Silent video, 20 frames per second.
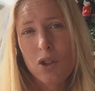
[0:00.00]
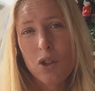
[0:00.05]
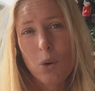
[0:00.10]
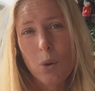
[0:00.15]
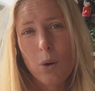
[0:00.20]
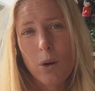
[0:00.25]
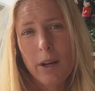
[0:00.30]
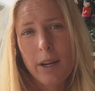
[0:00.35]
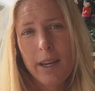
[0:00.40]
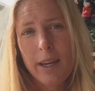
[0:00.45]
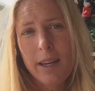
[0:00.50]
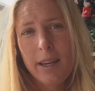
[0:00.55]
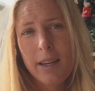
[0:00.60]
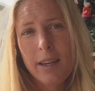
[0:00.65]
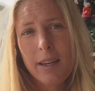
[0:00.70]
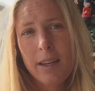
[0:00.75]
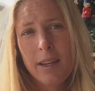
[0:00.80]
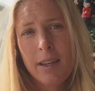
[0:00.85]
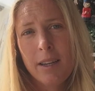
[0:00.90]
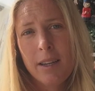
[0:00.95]
joy
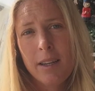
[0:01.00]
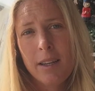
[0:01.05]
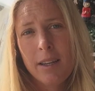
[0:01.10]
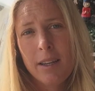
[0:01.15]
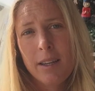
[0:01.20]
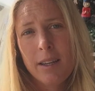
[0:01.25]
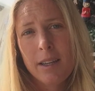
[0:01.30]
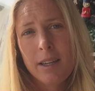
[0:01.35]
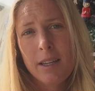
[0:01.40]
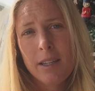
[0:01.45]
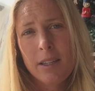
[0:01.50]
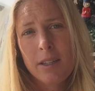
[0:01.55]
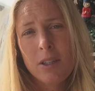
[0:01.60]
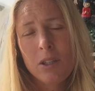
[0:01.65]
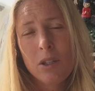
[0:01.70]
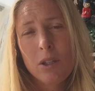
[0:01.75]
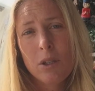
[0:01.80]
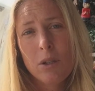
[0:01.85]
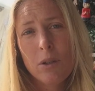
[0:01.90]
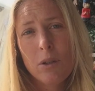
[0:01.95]

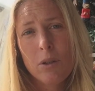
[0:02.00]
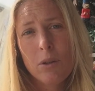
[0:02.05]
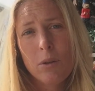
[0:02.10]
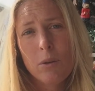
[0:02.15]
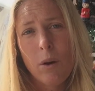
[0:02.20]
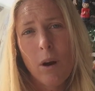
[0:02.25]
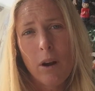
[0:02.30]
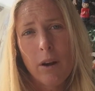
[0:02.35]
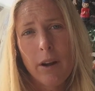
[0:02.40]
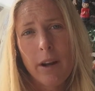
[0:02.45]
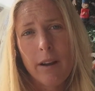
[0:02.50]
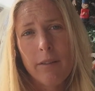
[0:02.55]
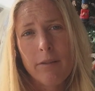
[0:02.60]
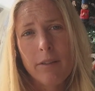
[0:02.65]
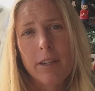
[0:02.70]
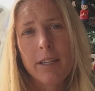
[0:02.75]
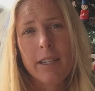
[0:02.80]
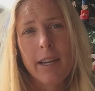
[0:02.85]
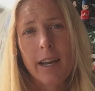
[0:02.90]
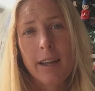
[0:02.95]
into our
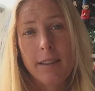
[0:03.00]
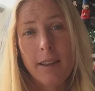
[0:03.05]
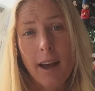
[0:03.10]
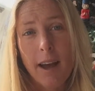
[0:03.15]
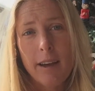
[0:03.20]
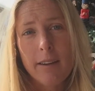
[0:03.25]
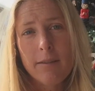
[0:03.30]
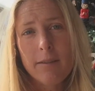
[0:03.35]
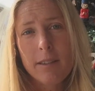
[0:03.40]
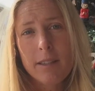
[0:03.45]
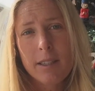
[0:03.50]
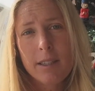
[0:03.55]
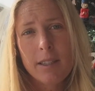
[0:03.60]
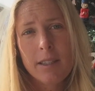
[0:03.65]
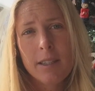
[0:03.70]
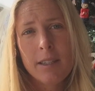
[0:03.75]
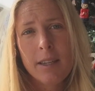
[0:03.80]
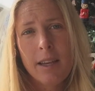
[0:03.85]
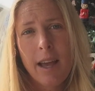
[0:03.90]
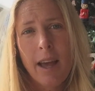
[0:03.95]
everyday lives,
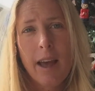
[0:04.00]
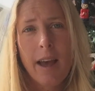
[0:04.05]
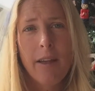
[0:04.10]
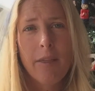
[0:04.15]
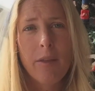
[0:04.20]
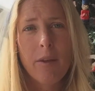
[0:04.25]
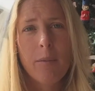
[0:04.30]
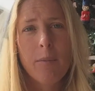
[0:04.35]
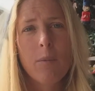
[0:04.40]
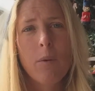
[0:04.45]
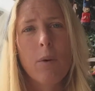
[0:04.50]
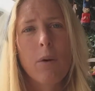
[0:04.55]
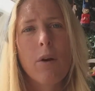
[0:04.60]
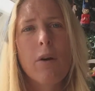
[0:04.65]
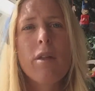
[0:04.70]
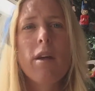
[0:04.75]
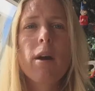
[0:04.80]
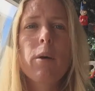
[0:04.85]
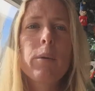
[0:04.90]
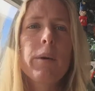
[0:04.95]
and the more
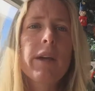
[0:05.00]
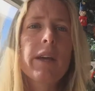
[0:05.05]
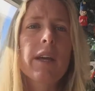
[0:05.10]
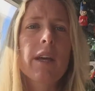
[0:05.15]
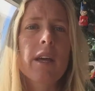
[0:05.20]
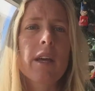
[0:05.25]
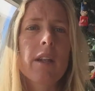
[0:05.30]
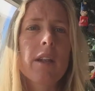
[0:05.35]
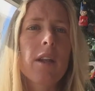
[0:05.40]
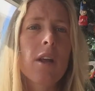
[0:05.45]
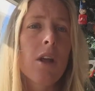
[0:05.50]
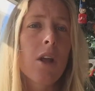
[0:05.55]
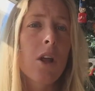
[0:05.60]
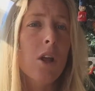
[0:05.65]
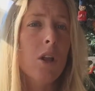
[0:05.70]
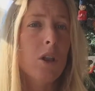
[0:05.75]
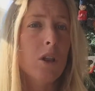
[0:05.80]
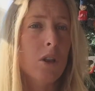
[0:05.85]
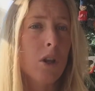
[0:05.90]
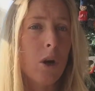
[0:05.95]
that we can
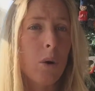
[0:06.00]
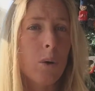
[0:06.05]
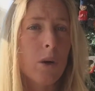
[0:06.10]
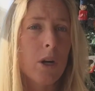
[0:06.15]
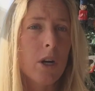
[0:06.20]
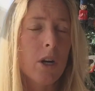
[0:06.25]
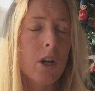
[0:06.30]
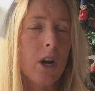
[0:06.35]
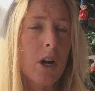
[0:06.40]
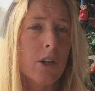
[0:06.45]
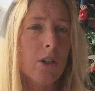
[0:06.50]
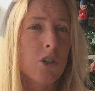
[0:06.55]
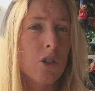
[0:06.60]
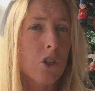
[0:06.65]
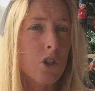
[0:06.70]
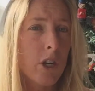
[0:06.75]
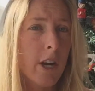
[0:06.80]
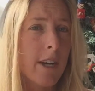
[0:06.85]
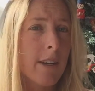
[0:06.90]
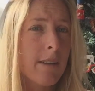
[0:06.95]
lower our
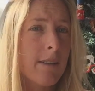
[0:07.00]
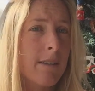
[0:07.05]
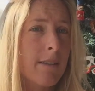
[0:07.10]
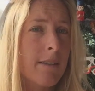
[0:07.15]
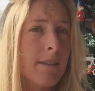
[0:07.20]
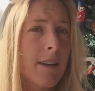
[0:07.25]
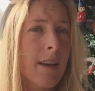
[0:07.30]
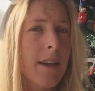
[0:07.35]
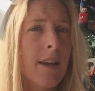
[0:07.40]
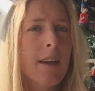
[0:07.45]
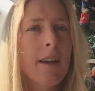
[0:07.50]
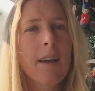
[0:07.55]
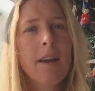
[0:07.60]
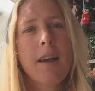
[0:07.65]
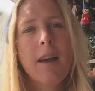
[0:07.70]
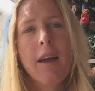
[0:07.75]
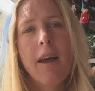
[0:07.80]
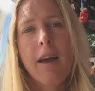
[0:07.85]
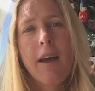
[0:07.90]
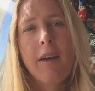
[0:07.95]
stress,
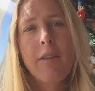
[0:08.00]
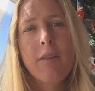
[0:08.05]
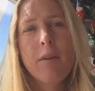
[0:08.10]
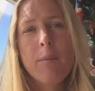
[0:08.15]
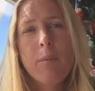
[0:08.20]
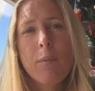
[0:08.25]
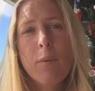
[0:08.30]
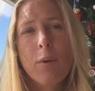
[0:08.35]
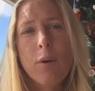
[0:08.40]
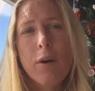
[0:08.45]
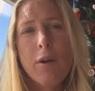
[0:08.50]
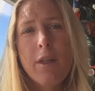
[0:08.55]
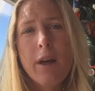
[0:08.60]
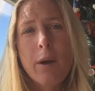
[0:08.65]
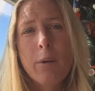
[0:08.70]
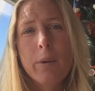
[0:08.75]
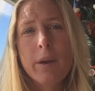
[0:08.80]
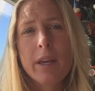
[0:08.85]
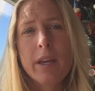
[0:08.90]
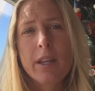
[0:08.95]
and the more that
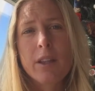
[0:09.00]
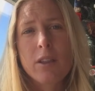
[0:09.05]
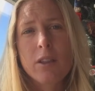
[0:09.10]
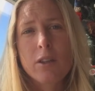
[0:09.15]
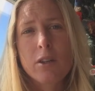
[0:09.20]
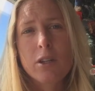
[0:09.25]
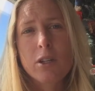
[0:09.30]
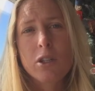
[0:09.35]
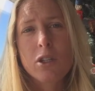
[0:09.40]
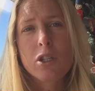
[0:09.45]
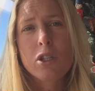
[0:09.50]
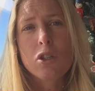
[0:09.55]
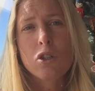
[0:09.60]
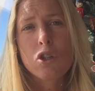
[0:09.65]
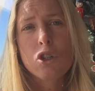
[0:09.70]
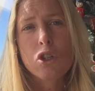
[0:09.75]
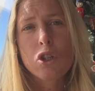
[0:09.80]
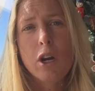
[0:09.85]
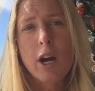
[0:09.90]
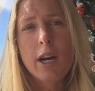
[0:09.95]
we can learn to
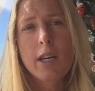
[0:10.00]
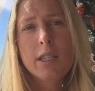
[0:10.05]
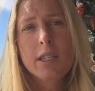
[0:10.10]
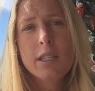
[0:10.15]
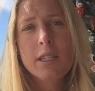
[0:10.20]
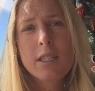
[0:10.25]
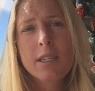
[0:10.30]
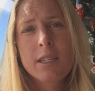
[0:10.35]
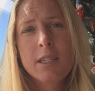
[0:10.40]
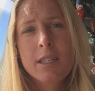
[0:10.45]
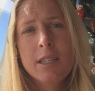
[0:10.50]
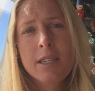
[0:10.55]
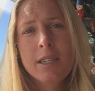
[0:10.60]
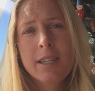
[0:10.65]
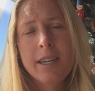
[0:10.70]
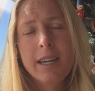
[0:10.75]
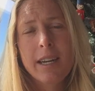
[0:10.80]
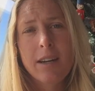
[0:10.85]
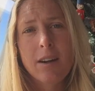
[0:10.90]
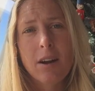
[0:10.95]
trust
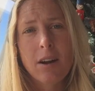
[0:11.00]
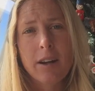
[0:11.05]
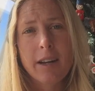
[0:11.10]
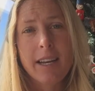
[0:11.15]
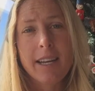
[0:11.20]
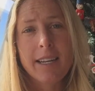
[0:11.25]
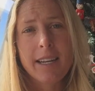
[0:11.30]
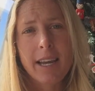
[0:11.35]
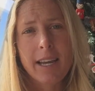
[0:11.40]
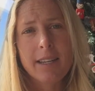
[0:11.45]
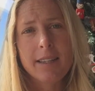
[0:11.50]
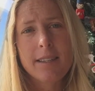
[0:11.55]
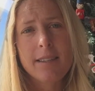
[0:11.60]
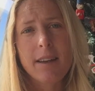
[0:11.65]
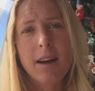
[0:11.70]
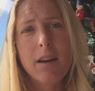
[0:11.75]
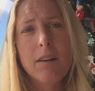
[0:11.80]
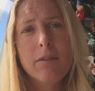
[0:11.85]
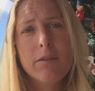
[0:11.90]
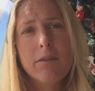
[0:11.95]
in our innate
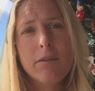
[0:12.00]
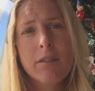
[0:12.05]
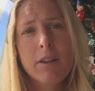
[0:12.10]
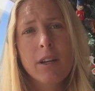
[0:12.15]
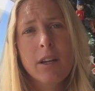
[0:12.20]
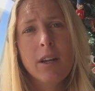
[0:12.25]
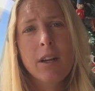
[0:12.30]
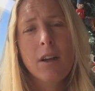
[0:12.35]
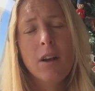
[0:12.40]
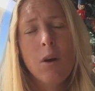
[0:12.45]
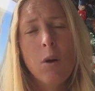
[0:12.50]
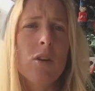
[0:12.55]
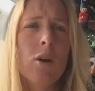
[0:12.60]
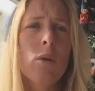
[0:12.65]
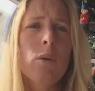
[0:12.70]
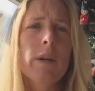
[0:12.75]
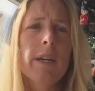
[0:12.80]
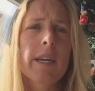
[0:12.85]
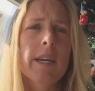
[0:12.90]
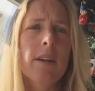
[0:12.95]
self,
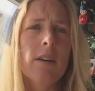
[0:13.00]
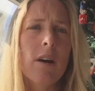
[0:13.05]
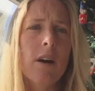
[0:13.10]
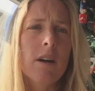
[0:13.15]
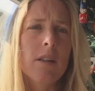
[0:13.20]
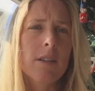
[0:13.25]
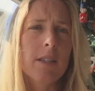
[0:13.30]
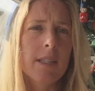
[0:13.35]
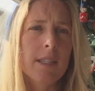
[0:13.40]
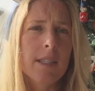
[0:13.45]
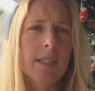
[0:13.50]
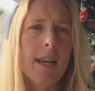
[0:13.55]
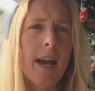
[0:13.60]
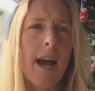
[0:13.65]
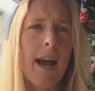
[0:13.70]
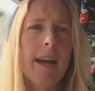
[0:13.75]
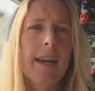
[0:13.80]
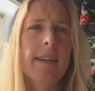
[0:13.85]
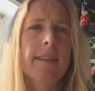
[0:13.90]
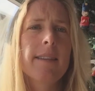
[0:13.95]
knowing it all
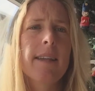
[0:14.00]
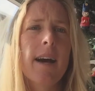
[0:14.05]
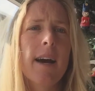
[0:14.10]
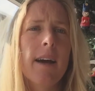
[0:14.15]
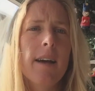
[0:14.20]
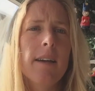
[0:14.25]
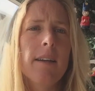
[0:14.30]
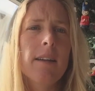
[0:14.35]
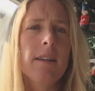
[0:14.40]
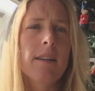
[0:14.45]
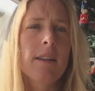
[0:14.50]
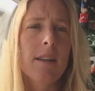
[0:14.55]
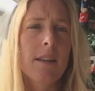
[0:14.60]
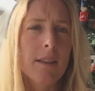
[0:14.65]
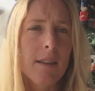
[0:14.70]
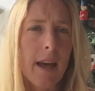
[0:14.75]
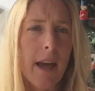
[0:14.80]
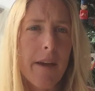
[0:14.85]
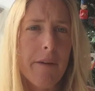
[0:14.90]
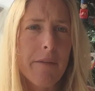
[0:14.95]
inside, that
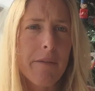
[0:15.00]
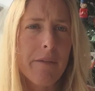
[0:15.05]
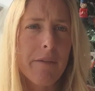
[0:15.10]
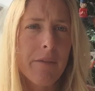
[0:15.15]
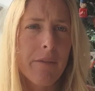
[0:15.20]
life